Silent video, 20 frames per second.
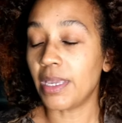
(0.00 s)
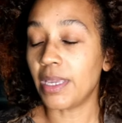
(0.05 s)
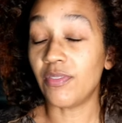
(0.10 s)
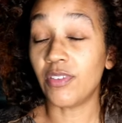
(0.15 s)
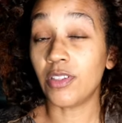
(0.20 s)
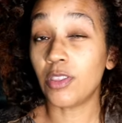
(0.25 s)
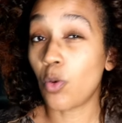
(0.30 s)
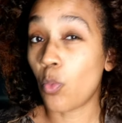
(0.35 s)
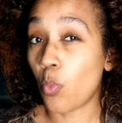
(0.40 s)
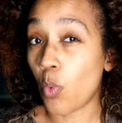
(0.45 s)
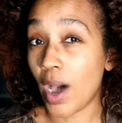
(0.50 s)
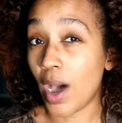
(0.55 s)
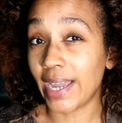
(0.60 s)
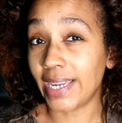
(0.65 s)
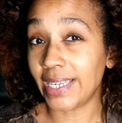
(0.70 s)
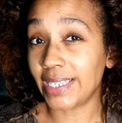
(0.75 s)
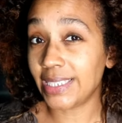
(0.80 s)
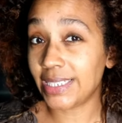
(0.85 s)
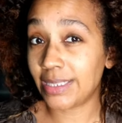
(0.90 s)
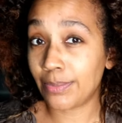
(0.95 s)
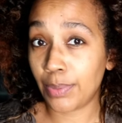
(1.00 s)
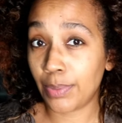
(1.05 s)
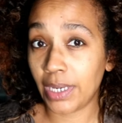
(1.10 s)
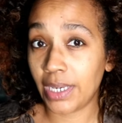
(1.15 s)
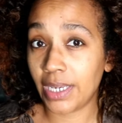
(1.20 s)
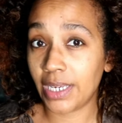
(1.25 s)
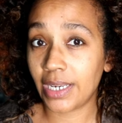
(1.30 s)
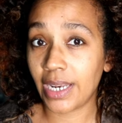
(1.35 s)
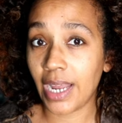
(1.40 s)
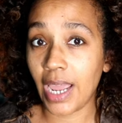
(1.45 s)
even the white is
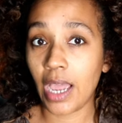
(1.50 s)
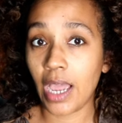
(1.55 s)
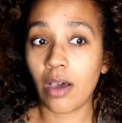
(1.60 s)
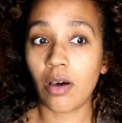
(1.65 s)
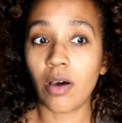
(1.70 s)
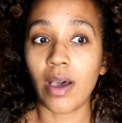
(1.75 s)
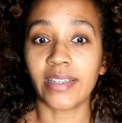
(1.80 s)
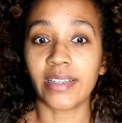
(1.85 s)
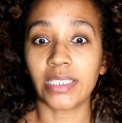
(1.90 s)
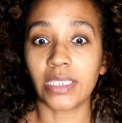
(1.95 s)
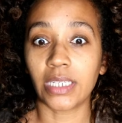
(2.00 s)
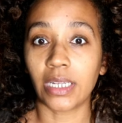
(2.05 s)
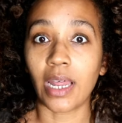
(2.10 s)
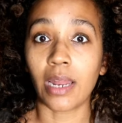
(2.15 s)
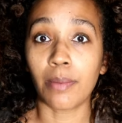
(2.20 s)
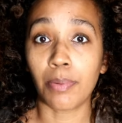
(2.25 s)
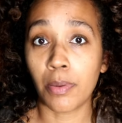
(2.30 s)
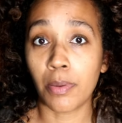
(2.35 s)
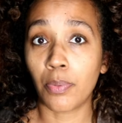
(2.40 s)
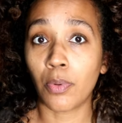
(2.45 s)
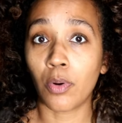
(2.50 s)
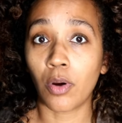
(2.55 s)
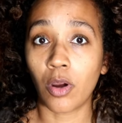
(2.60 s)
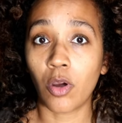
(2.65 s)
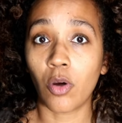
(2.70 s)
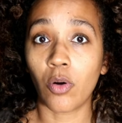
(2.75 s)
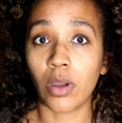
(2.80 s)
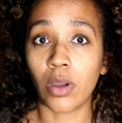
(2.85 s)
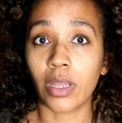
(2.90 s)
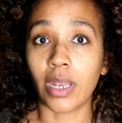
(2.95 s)
big now. I see a lot of people are
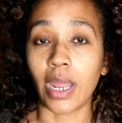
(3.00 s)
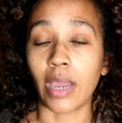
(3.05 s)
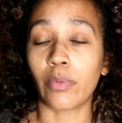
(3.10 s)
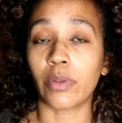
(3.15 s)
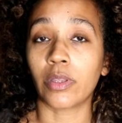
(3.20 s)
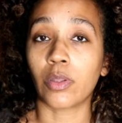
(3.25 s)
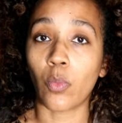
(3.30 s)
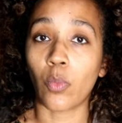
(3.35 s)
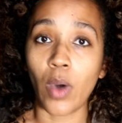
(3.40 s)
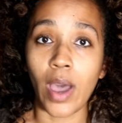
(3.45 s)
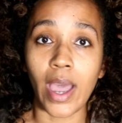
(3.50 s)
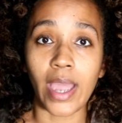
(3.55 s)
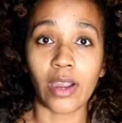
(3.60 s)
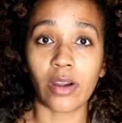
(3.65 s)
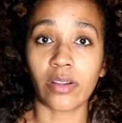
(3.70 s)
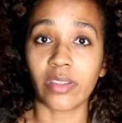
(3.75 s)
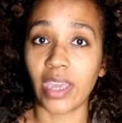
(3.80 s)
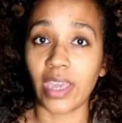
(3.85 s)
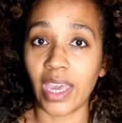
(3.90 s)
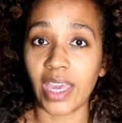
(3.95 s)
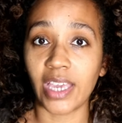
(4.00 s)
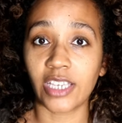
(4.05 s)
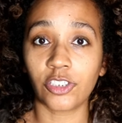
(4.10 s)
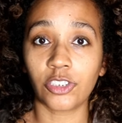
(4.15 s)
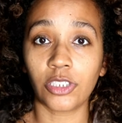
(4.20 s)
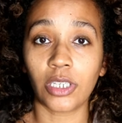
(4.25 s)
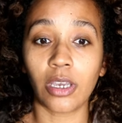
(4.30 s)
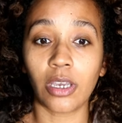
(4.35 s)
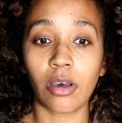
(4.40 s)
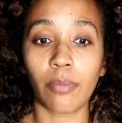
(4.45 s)
going like with the white or the
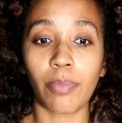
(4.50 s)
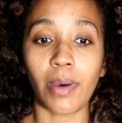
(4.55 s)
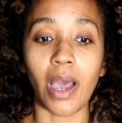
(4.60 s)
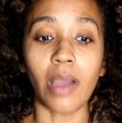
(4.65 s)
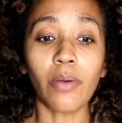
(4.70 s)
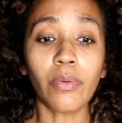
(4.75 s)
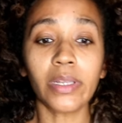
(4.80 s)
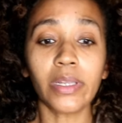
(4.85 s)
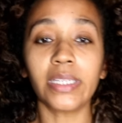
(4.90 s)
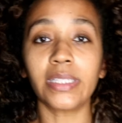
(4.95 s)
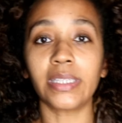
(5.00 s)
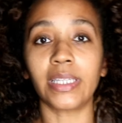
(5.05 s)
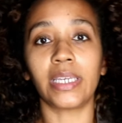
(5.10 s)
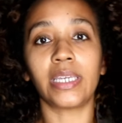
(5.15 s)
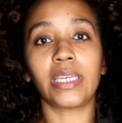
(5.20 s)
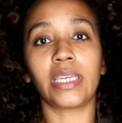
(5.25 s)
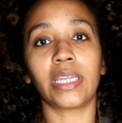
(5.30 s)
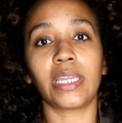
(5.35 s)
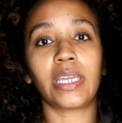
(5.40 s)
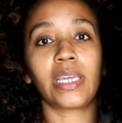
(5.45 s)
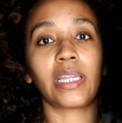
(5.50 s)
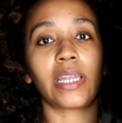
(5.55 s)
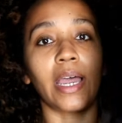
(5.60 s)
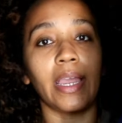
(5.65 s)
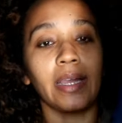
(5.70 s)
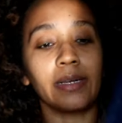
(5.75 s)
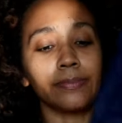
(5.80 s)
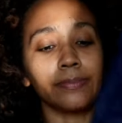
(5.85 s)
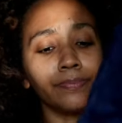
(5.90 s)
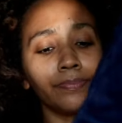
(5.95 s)
eggshell, but I really think getting
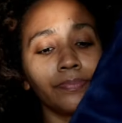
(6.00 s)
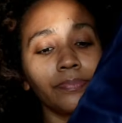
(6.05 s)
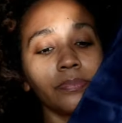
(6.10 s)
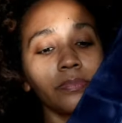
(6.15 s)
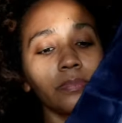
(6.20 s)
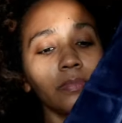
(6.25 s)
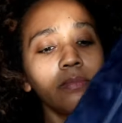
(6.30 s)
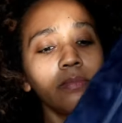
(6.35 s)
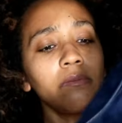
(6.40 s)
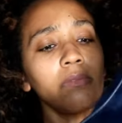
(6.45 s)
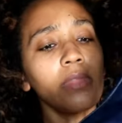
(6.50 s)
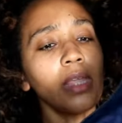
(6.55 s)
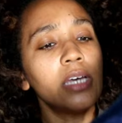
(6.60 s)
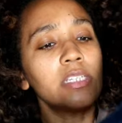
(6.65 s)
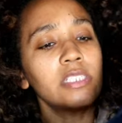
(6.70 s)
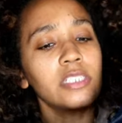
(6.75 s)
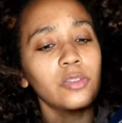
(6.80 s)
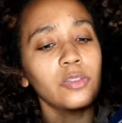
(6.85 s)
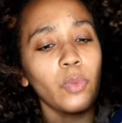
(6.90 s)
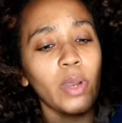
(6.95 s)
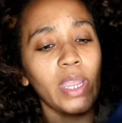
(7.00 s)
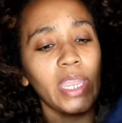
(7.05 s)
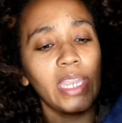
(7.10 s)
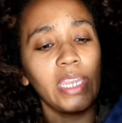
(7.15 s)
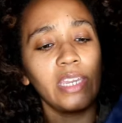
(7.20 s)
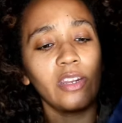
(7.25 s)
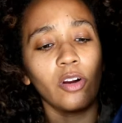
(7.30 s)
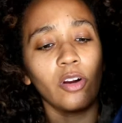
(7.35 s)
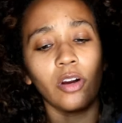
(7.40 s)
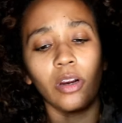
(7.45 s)
like a
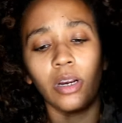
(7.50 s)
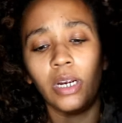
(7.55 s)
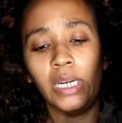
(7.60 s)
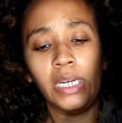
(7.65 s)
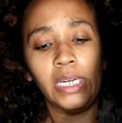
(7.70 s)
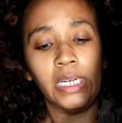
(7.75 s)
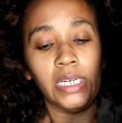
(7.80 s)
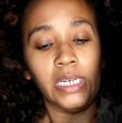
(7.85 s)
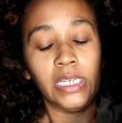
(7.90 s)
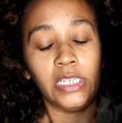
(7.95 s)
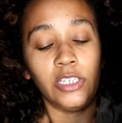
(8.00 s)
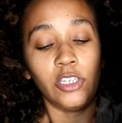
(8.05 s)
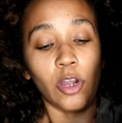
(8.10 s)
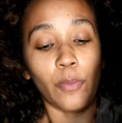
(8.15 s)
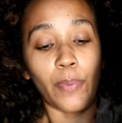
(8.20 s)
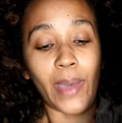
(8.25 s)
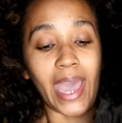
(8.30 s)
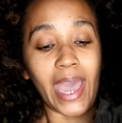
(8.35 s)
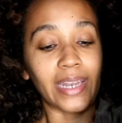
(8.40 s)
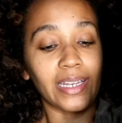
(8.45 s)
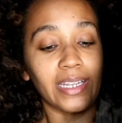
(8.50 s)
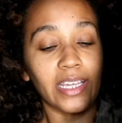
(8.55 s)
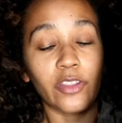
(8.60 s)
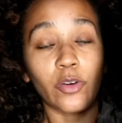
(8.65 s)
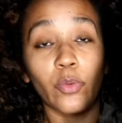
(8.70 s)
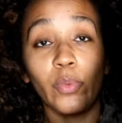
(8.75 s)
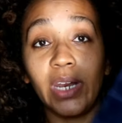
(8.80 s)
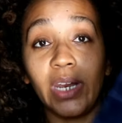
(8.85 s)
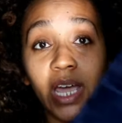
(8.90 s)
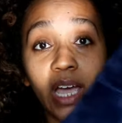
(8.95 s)
suede or, you know, patent leather,
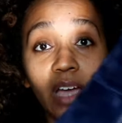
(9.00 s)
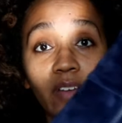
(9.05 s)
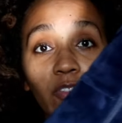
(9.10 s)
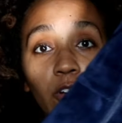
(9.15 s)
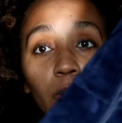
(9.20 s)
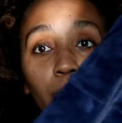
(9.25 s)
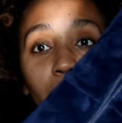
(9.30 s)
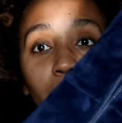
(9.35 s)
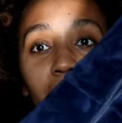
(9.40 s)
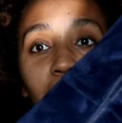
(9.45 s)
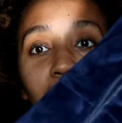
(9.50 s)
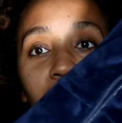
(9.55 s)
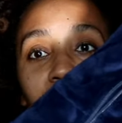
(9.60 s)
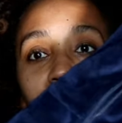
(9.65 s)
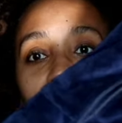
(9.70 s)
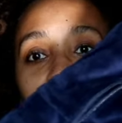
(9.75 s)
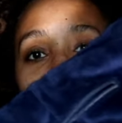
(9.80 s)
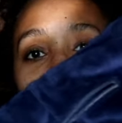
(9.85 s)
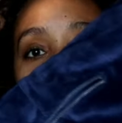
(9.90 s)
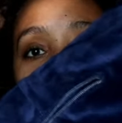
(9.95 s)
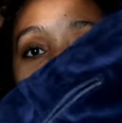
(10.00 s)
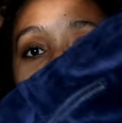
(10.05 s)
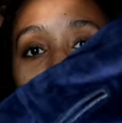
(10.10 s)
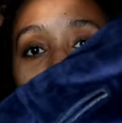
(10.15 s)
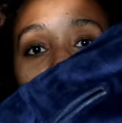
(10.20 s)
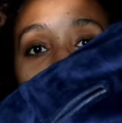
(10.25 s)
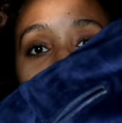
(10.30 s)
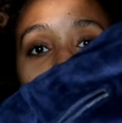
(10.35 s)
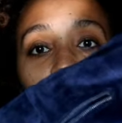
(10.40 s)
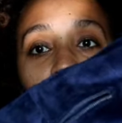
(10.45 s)
whatever, but like a
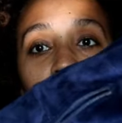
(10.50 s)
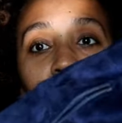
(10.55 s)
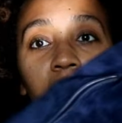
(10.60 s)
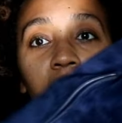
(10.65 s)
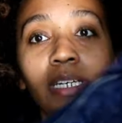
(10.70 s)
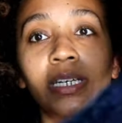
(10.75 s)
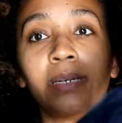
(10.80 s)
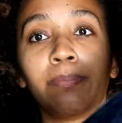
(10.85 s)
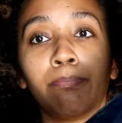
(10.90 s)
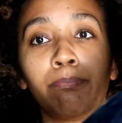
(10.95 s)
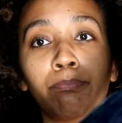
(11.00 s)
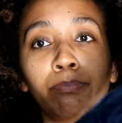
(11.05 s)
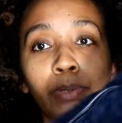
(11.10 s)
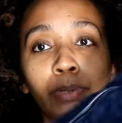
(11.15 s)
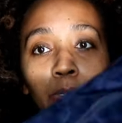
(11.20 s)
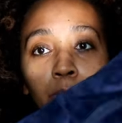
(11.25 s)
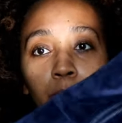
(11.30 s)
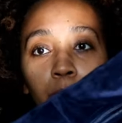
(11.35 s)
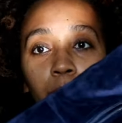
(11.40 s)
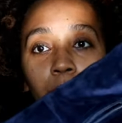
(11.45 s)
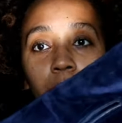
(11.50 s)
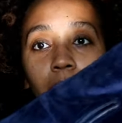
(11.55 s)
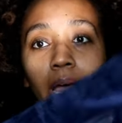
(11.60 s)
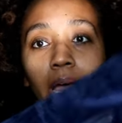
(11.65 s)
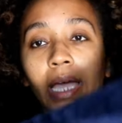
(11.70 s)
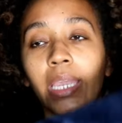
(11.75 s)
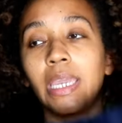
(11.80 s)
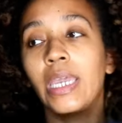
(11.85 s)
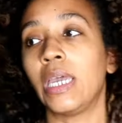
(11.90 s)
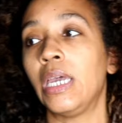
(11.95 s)
colored boot,
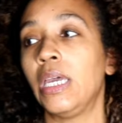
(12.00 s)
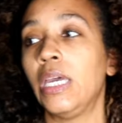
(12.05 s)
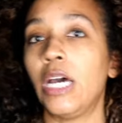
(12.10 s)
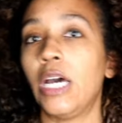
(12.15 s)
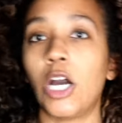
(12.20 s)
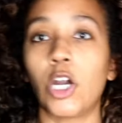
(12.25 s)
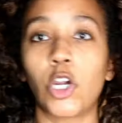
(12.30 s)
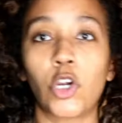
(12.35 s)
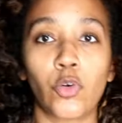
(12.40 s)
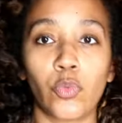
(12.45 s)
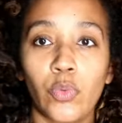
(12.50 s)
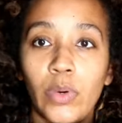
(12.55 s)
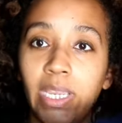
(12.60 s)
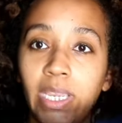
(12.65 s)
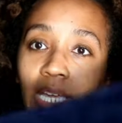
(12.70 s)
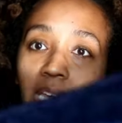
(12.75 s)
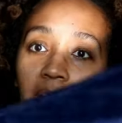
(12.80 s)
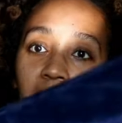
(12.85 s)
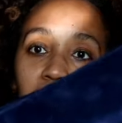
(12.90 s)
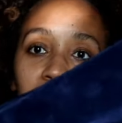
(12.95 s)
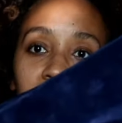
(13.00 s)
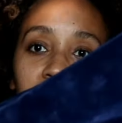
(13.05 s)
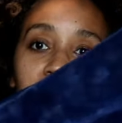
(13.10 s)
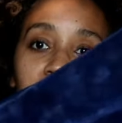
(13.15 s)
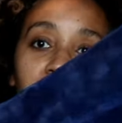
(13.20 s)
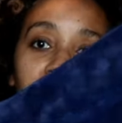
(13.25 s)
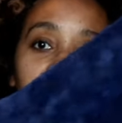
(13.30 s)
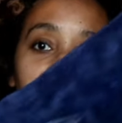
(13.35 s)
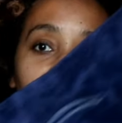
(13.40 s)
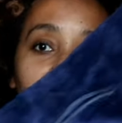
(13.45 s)
like a green,
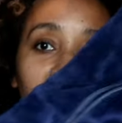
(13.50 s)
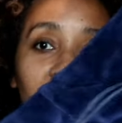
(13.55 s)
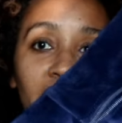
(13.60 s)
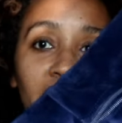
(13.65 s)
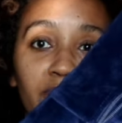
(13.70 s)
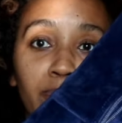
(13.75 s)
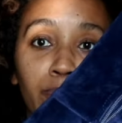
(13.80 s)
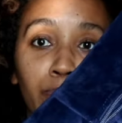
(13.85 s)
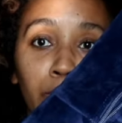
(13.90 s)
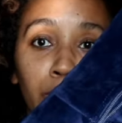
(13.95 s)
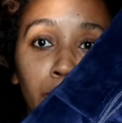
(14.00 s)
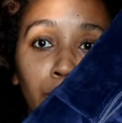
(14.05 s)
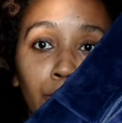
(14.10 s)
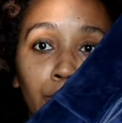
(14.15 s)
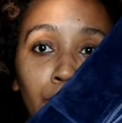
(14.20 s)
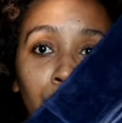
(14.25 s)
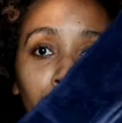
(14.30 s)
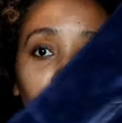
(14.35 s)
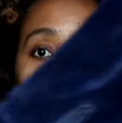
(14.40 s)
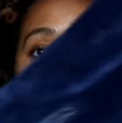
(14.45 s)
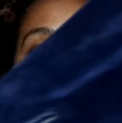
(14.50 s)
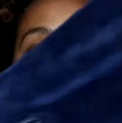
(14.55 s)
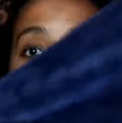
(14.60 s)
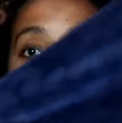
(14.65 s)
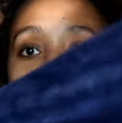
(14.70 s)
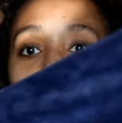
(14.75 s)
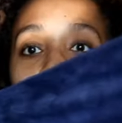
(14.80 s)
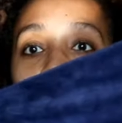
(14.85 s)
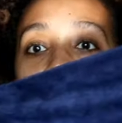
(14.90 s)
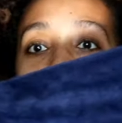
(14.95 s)
you see I have blue,
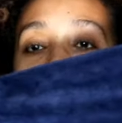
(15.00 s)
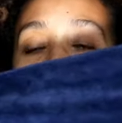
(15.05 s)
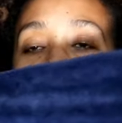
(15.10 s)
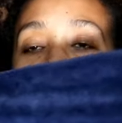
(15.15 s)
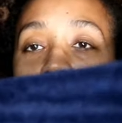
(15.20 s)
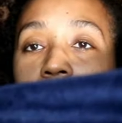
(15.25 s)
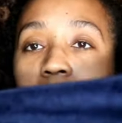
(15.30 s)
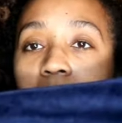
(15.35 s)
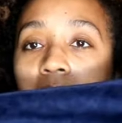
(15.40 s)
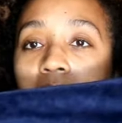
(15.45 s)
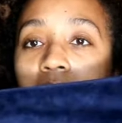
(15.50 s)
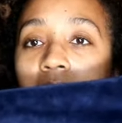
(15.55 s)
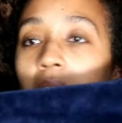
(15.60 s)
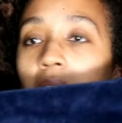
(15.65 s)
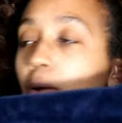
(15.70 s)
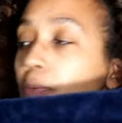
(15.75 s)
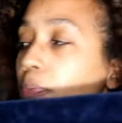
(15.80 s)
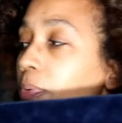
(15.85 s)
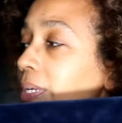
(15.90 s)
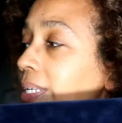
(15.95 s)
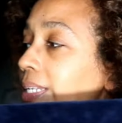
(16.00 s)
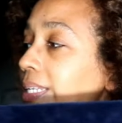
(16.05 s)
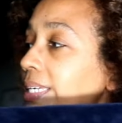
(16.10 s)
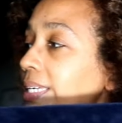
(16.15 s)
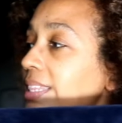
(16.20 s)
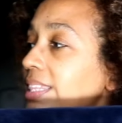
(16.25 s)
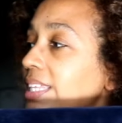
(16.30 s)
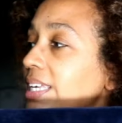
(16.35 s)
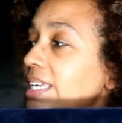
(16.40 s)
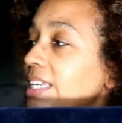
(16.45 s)
and I
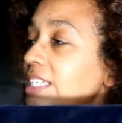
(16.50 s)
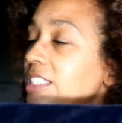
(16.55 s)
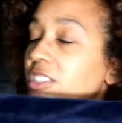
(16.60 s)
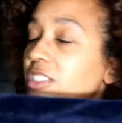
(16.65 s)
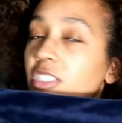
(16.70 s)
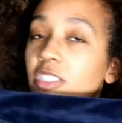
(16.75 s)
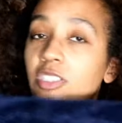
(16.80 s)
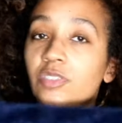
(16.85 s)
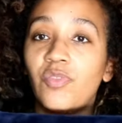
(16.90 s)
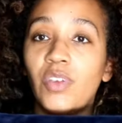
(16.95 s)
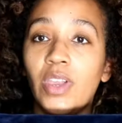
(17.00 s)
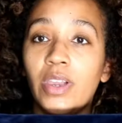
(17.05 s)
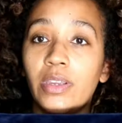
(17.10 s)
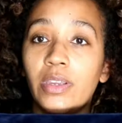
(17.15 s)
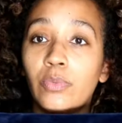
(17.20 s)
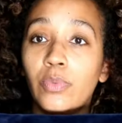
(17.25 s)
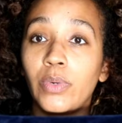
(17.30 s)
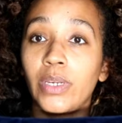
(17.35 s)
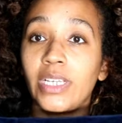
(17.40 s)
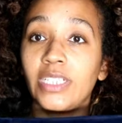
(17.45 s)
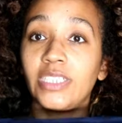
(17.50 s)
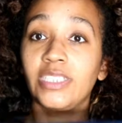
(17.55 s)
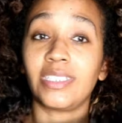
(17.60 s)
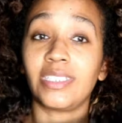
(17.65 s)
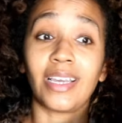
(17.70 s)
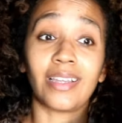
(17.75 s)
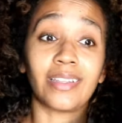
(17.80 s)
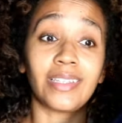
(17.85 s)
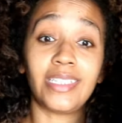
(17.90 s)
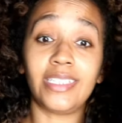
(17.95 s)
really think it's just very rich.
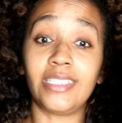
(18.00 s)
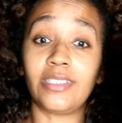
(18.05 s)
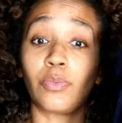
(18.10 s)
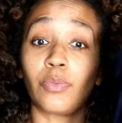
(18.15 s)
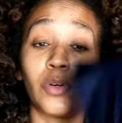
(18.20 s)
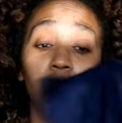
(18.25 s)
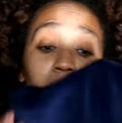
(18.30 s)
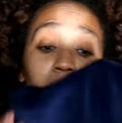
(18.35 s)
Now these were